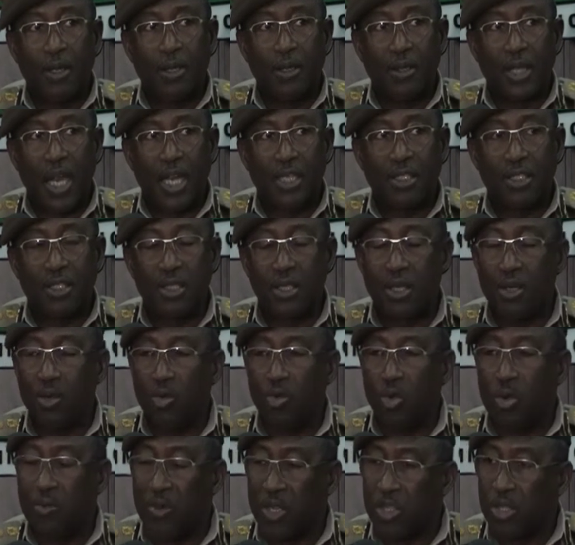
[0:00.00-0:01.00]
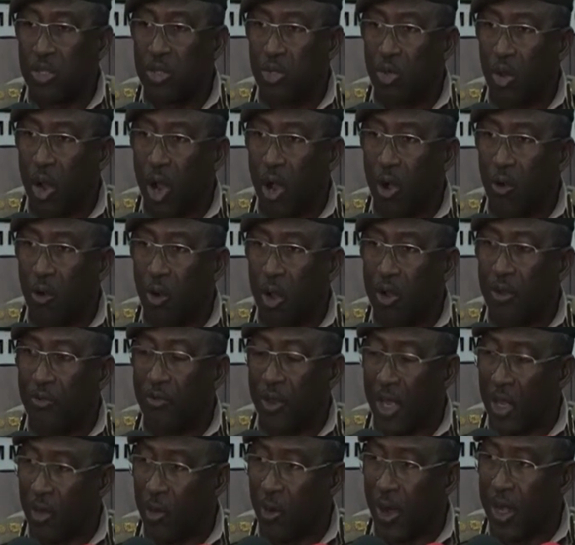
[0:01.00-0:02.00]
that we must do our work
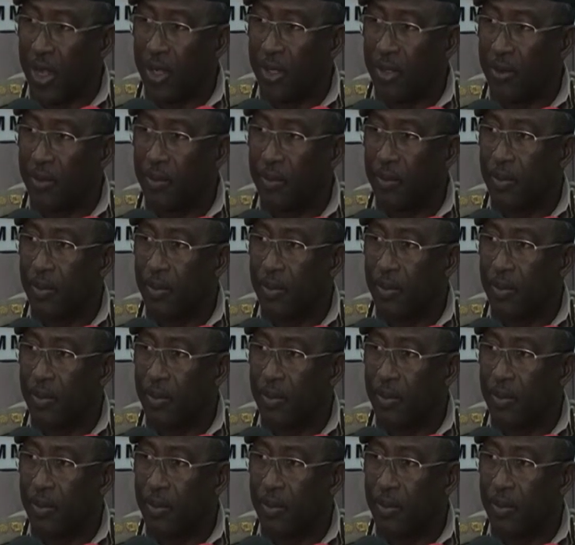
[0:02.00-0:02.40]
very well,